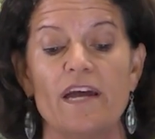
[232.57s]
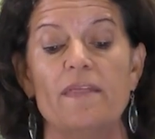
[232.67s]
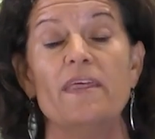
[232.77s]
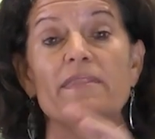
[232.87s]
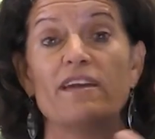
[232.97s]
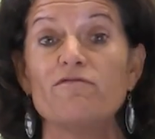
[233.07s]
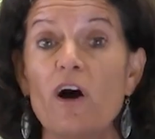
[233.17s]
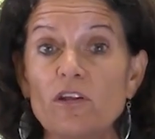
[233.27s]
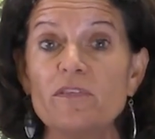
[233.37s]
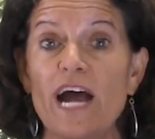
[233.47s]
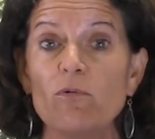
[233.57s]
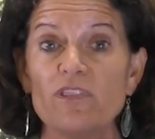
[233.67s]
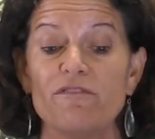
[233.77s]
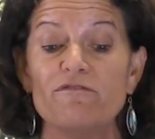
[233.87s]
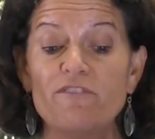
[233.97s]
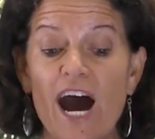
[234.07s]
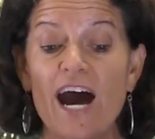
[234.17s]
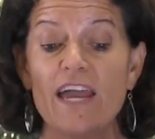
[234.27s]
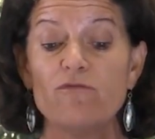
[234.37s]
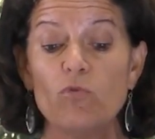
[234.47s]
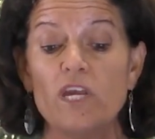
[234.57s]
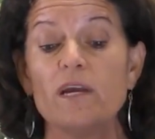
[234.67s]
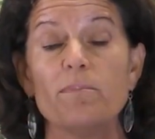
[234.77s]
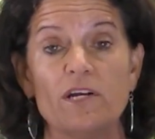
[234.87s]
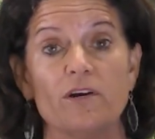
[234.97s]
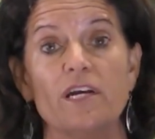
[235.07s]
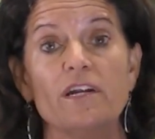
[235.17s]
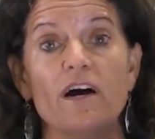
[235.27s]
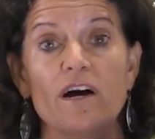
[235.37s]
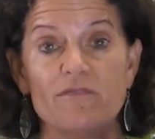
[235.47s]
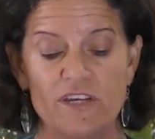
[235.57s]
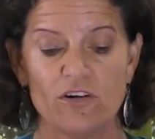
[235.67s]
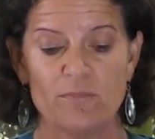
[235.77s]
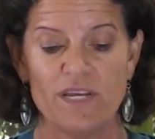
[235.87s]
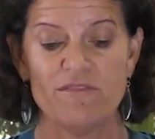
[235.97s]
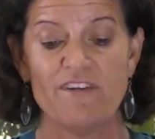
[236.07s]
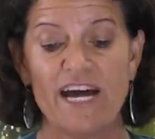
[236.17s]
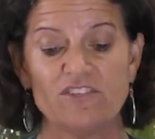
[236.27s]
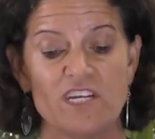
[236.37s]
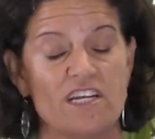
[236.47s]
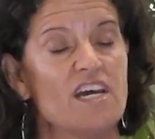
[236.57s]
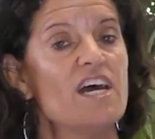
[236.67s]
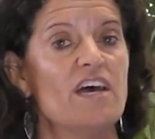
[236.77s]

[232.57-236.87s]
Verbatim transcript: And then they followed that with a 5-week period of intermittent fasting.